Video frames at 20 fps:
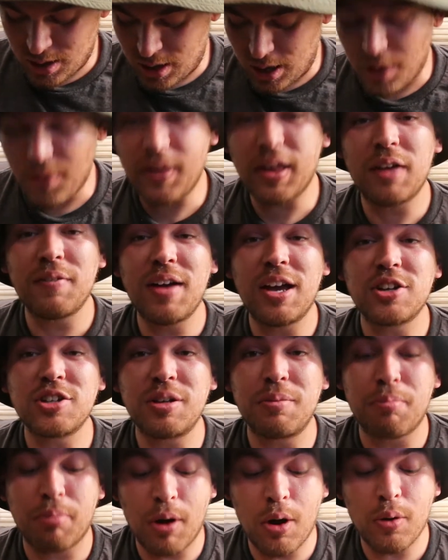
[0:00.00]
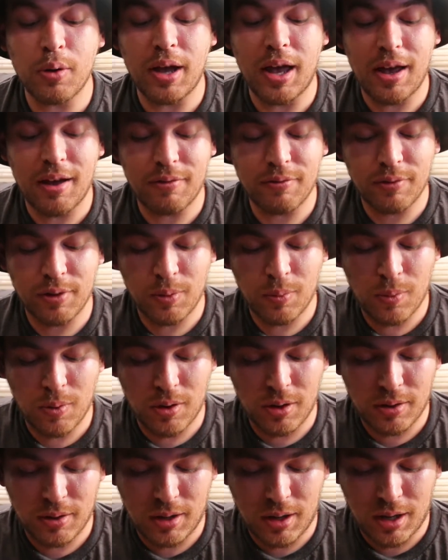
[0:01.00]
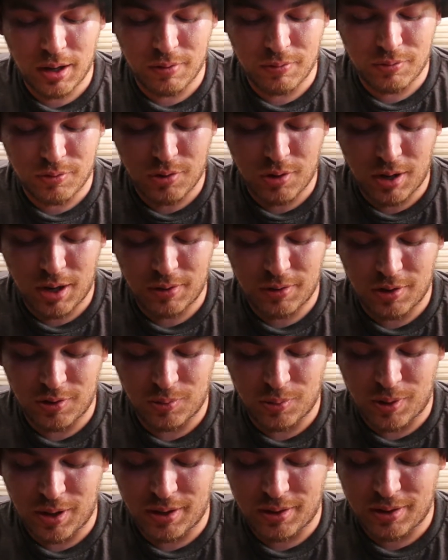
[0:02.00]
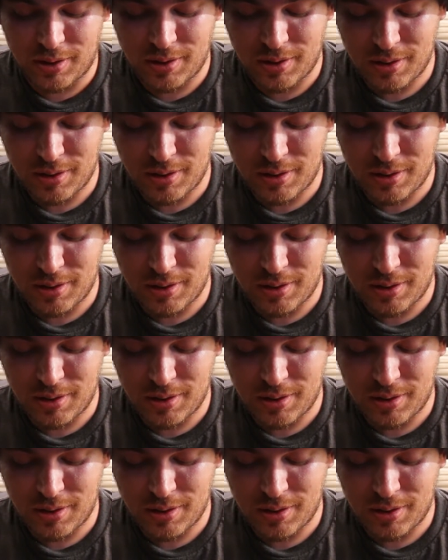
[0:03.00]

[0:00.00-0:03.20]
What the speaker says: I think I've actually broke every one that I've tried this with.